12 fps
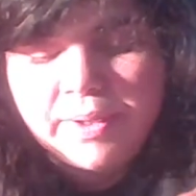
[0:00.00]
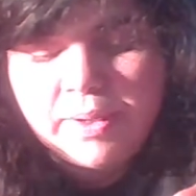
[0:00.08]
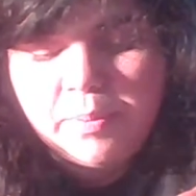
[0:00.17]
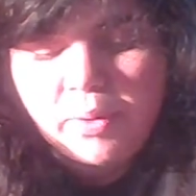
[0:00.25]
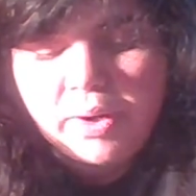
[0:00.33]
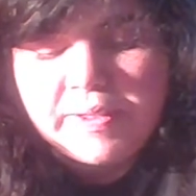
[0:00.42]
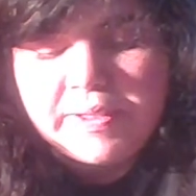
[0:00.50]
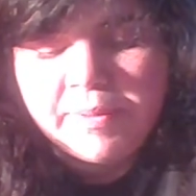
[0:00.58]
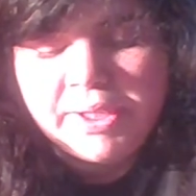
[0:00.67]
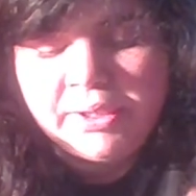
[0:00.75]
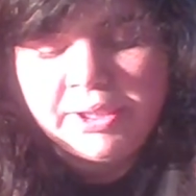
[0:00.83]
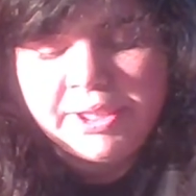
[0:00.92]

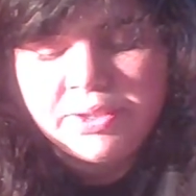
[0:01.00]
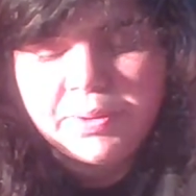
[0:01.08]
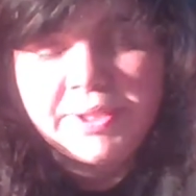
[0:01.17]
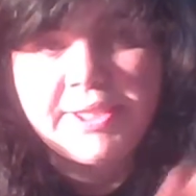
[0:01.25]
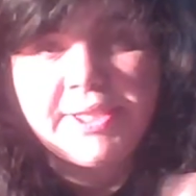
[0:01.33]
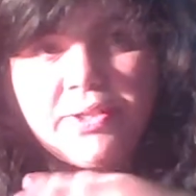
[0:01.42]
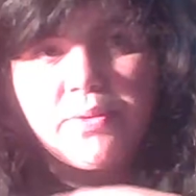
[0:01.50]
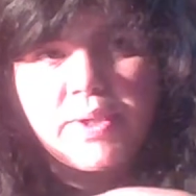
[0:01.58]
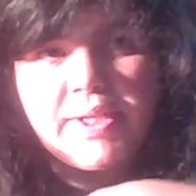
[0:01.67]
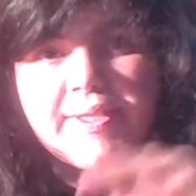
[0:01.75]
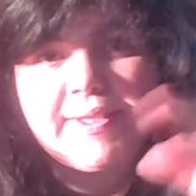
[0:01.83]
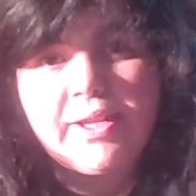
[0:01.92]
approximately 20
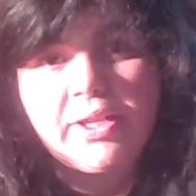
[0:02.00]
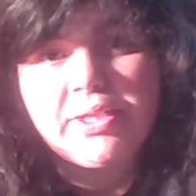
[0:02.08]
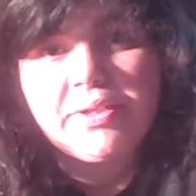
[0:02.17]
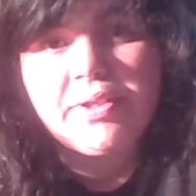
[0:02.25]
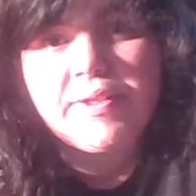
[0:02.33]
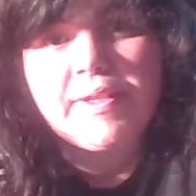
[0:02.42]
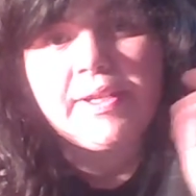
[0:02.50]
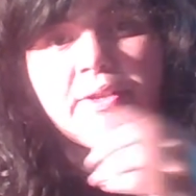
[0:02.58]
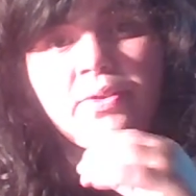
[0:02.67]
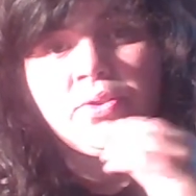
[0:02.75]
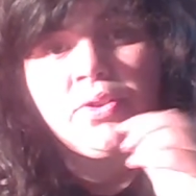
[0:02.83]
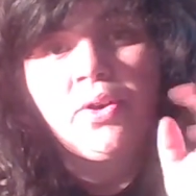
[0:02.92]
degrees Celsius. I
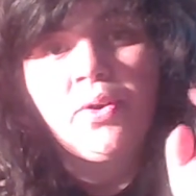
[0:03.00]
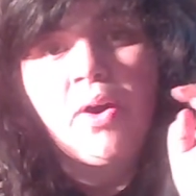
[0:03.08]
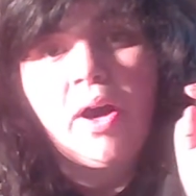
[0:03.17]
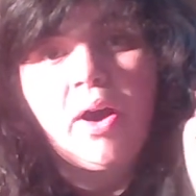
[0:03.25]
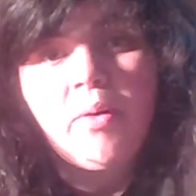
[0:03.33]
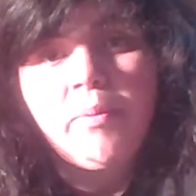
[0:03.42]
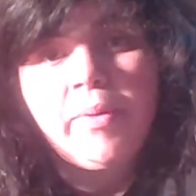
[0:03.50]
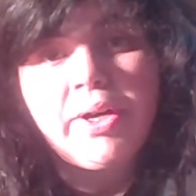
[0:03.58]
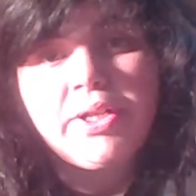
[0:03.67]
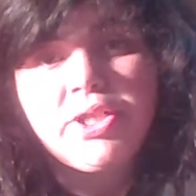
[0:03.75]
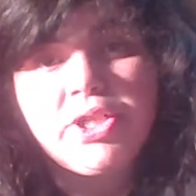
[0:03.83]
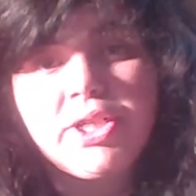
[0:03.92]
don't know how
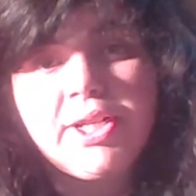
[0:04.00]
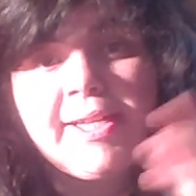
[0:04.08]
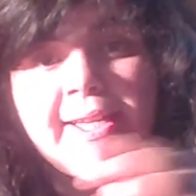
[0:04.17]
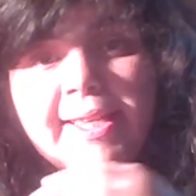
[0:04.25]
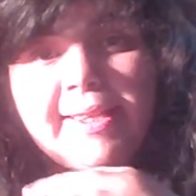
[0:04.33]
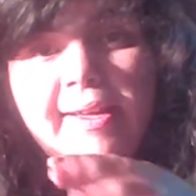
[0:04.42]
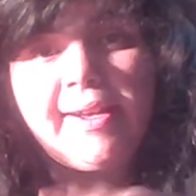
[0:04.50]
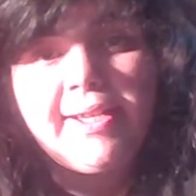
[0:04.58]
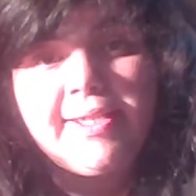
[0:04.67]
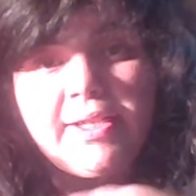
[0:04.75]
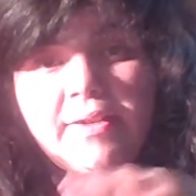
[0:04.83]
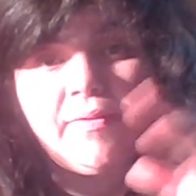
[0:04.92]
much that
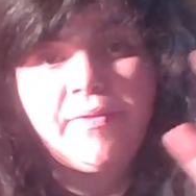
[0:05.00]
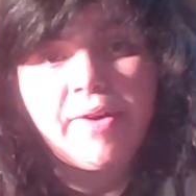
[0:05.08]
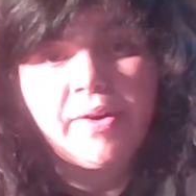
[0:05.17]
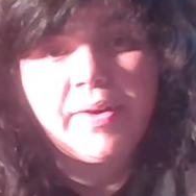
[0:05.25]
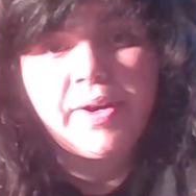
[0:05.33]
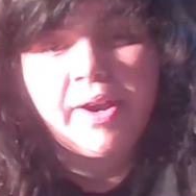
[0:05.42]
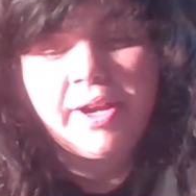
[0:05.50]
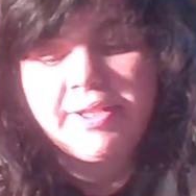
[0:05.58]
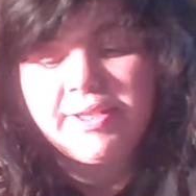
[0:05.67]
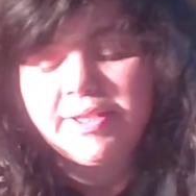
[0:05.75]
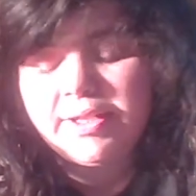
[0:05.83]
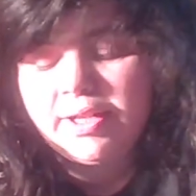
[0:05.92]
is in
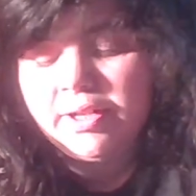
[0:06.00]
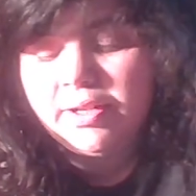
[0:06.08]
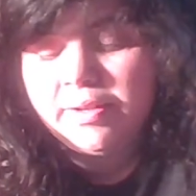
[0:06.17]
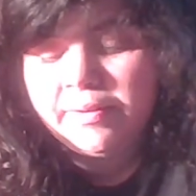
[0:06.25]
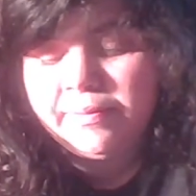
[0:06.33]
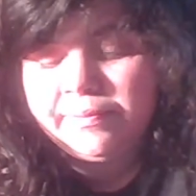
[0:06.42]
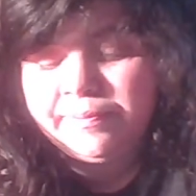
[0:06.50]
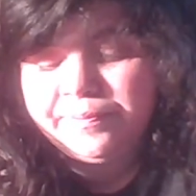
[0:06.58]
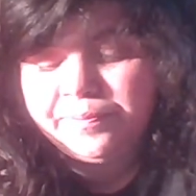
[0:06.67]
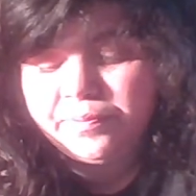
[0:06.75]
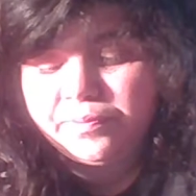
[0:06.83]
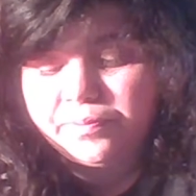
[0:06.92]
Fahrenheit, but